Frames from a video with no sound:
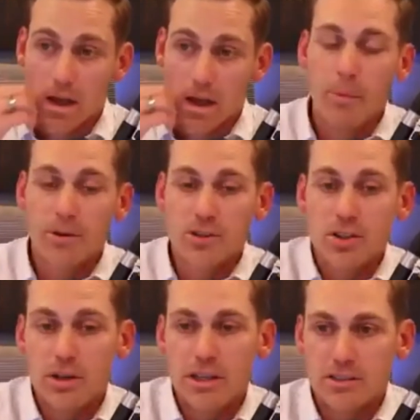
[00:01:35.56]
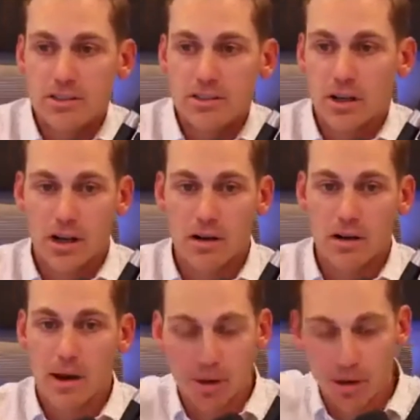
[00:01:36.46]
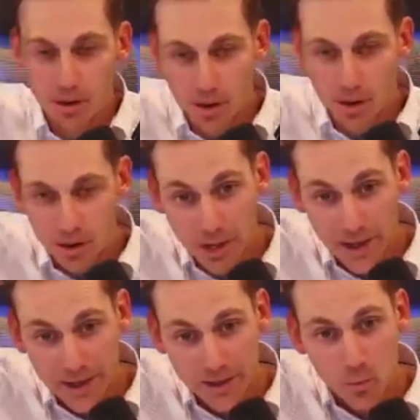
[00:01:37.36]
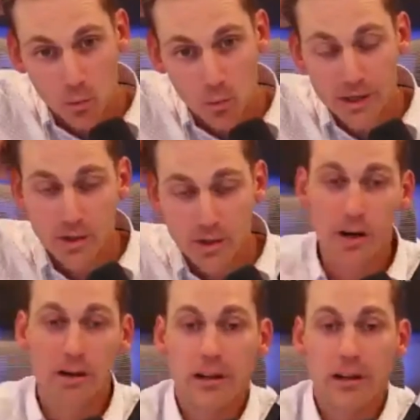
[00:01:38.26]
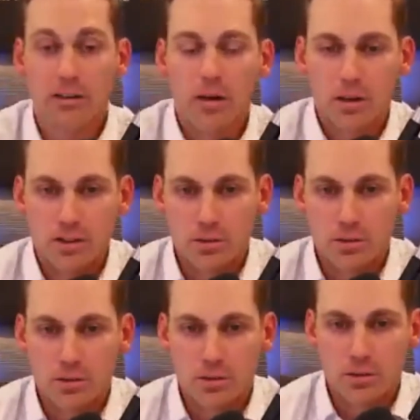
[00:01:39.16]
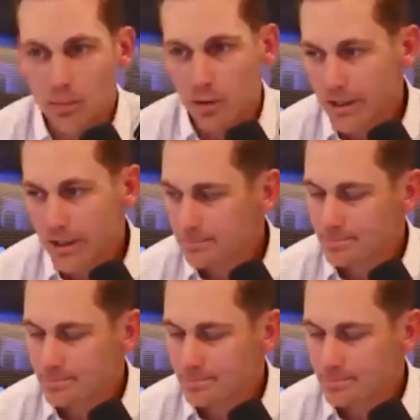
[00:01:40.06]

opportunities are going to come up along the way when you are clear on what you want and why you want it.